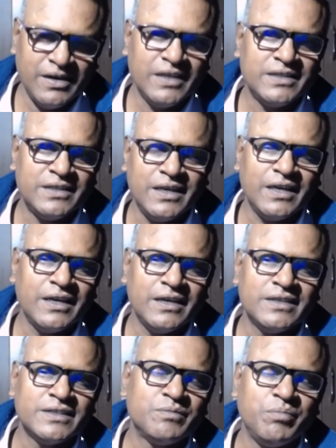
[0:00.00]
nothing
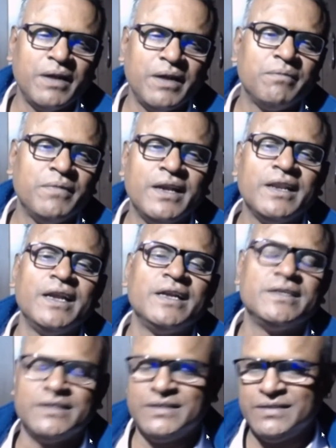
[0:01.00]
is permanent.